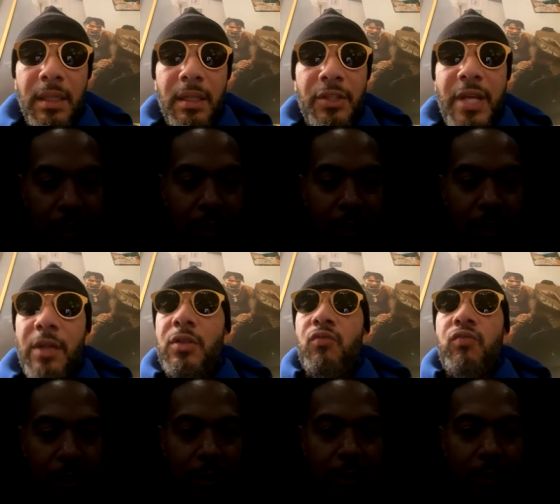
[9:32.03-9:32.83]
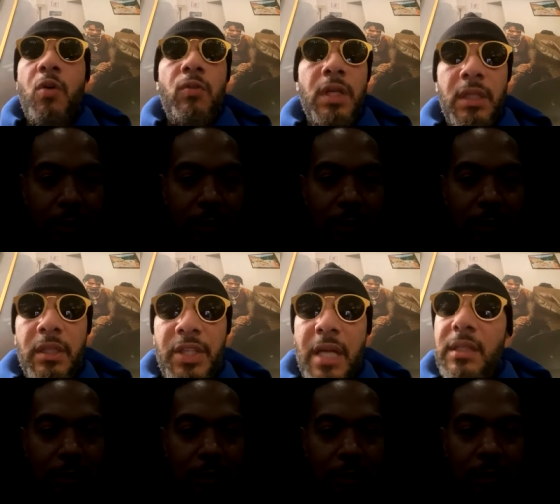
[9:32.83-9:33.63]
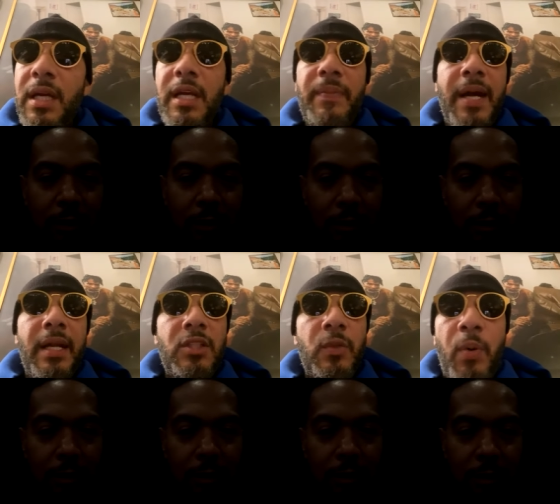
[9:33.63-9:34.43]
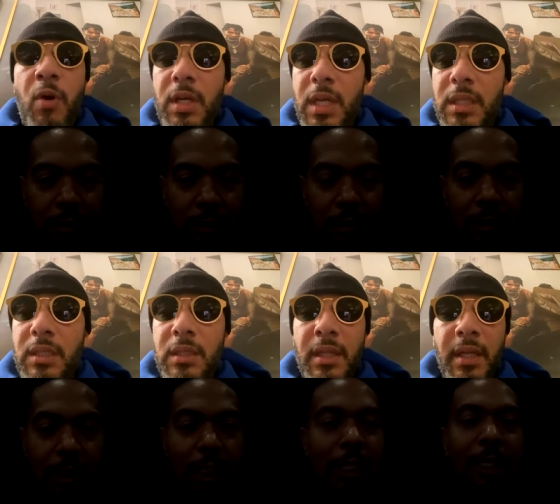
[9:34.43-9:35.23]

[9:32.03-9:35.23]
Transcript: Shout to Roland. Shout to everybody that's supporting us.